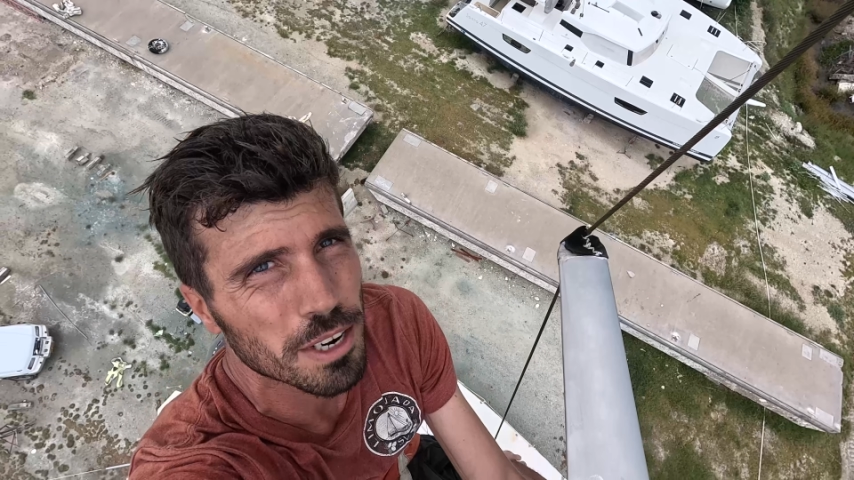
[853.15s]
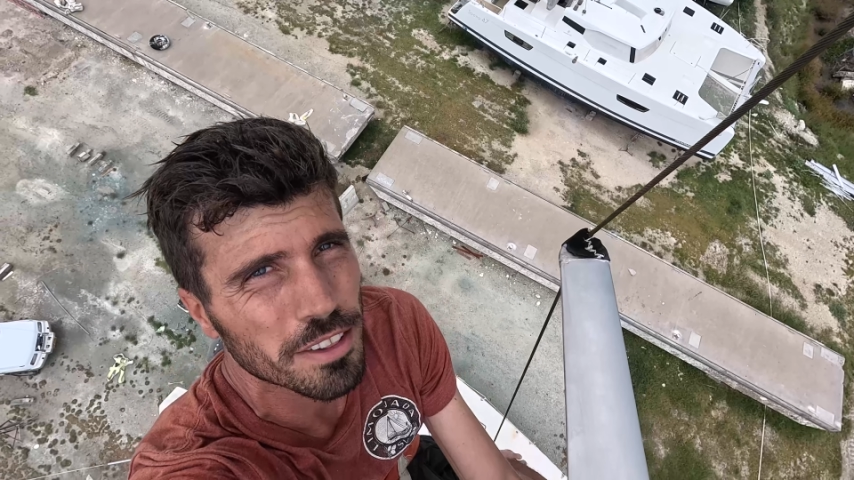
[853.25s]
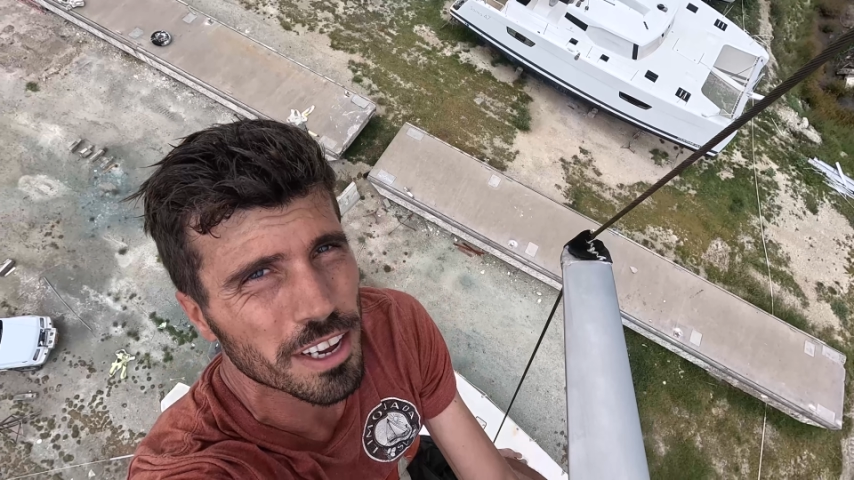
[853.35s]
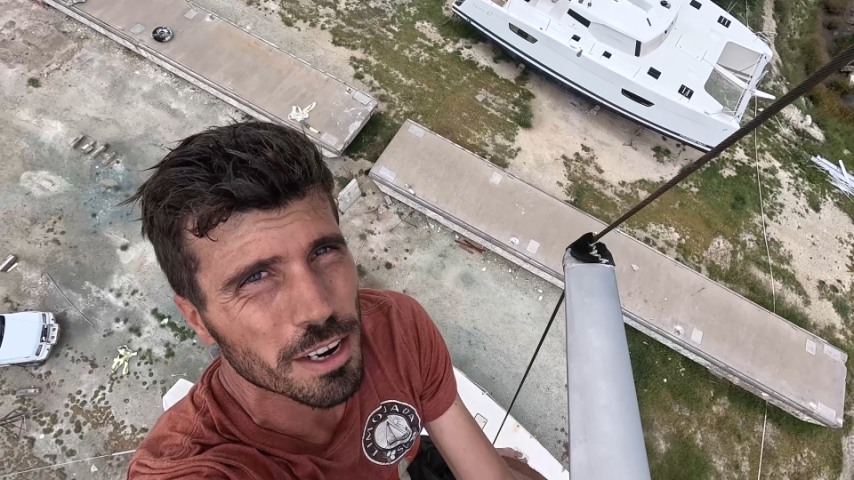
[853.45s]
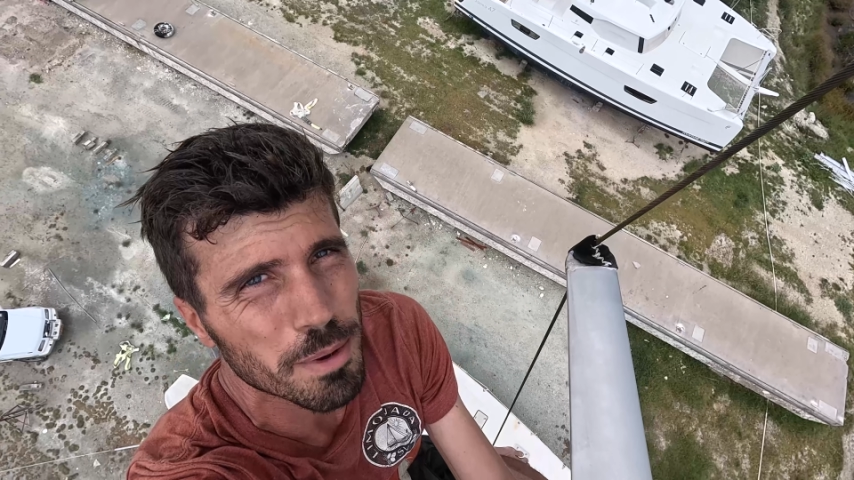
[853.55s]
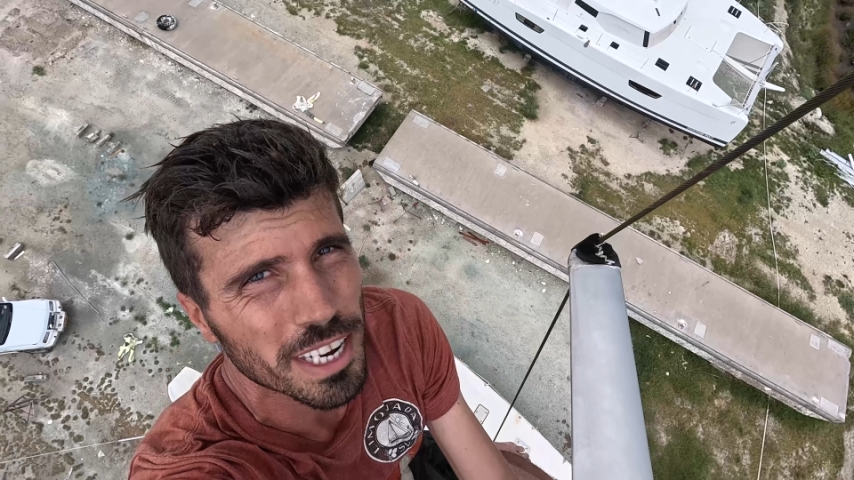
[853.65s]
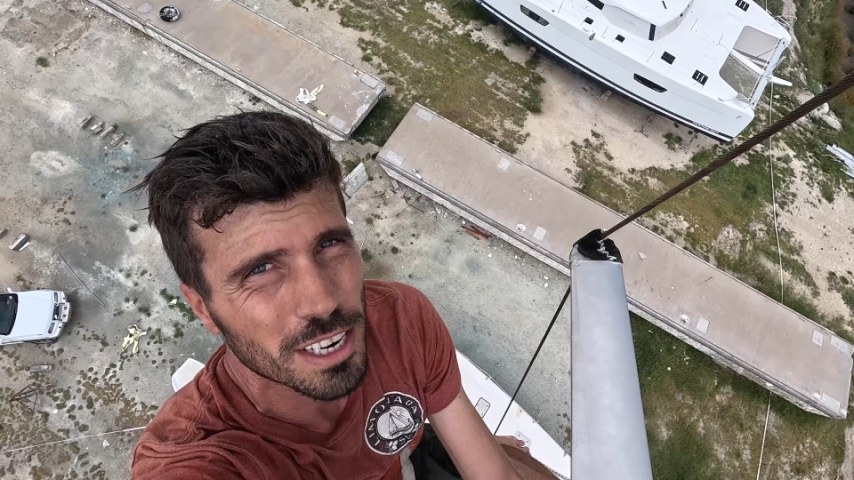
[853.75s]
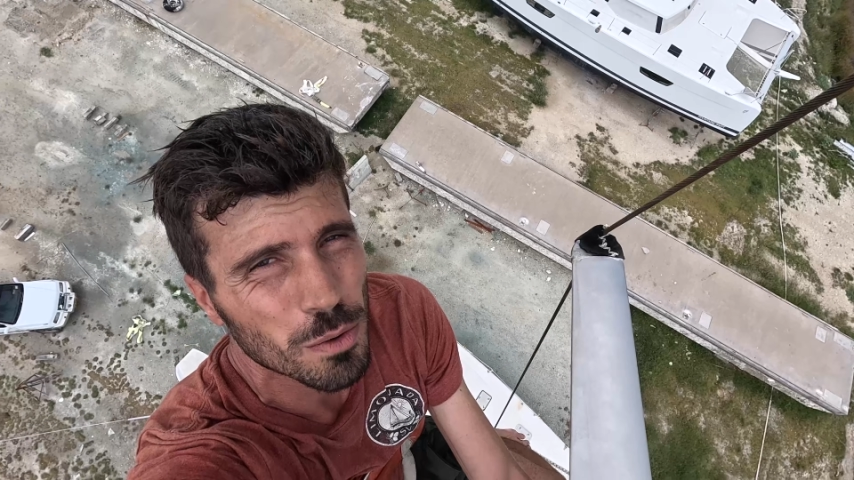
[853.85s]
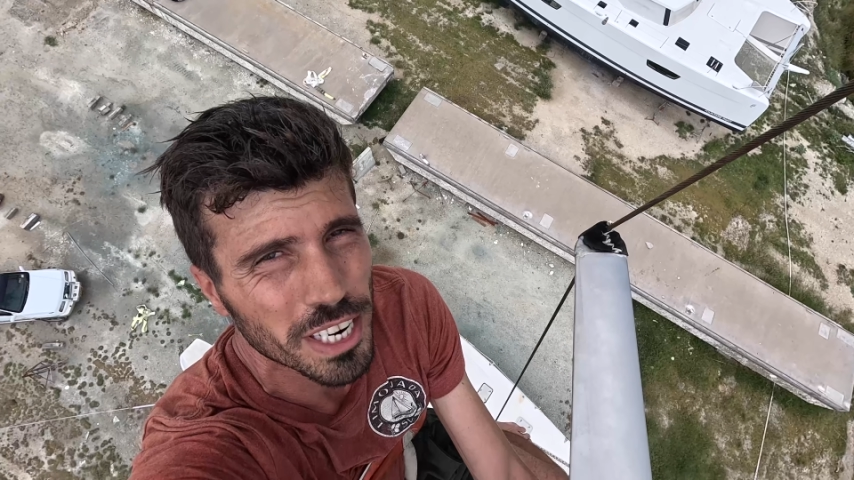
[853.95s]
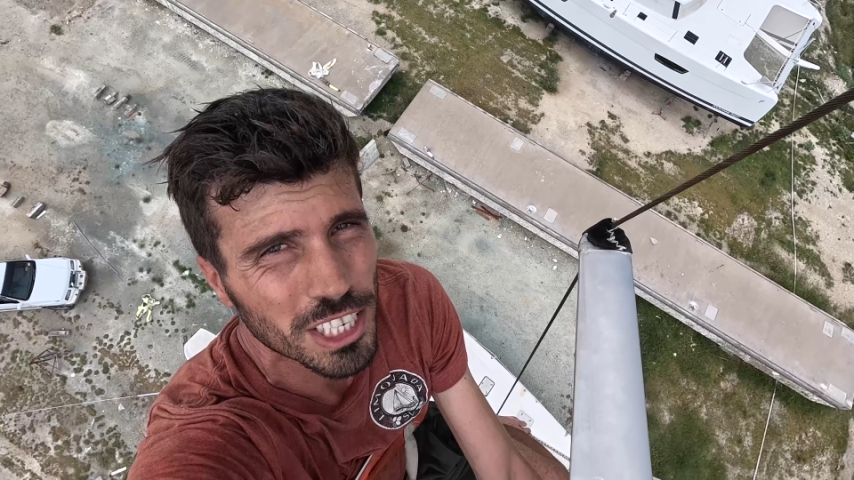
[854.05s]
but I thought I'd make a
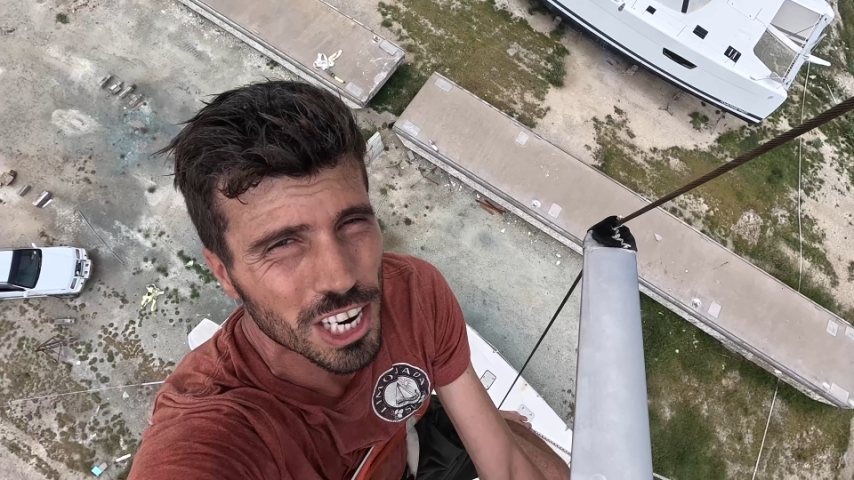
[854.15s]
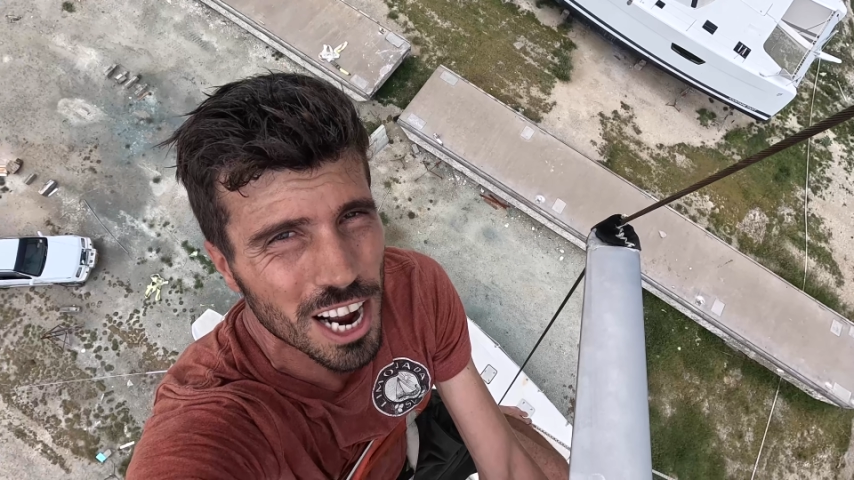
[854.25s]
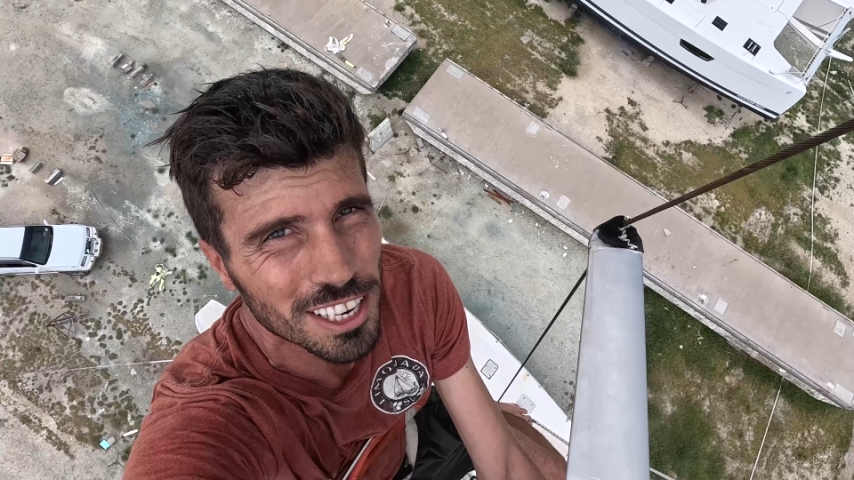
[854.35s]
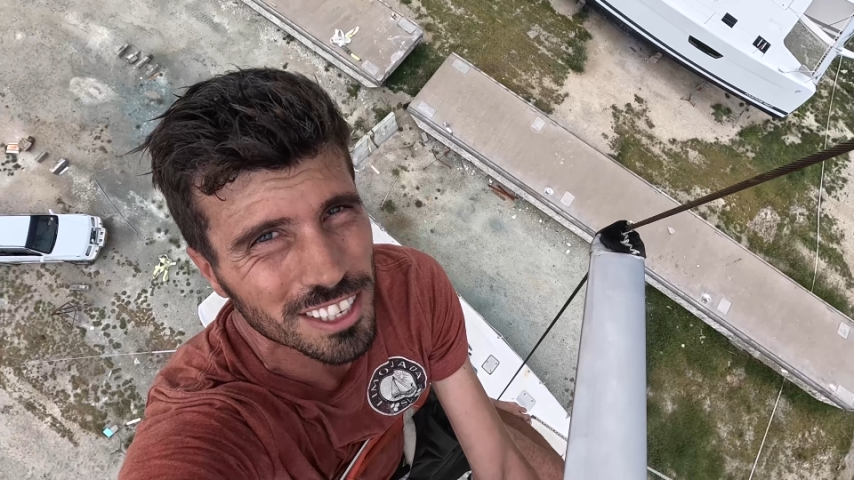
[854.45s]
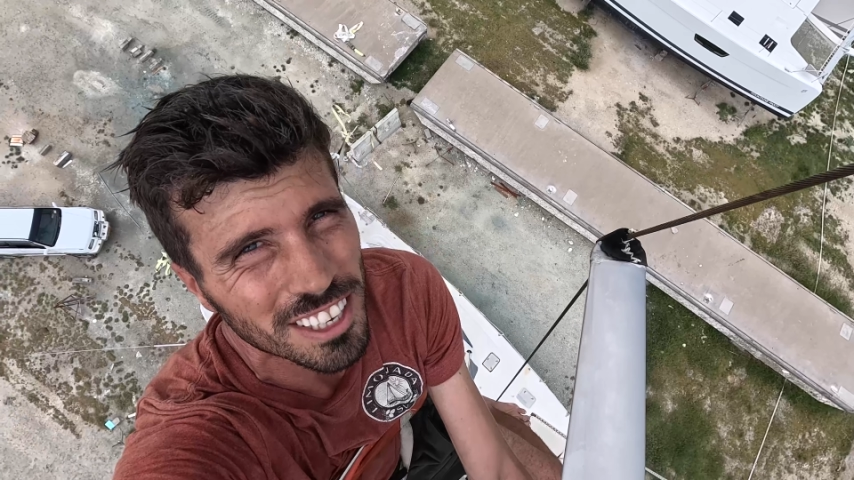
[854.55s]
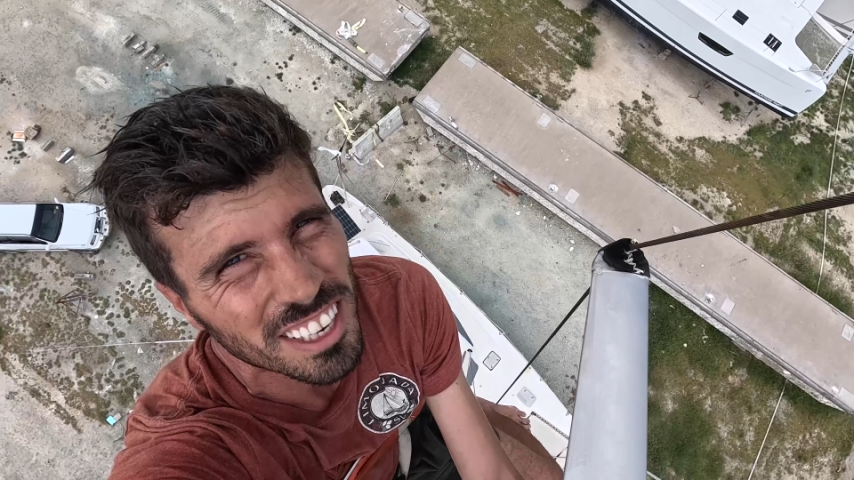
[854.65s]
quick shot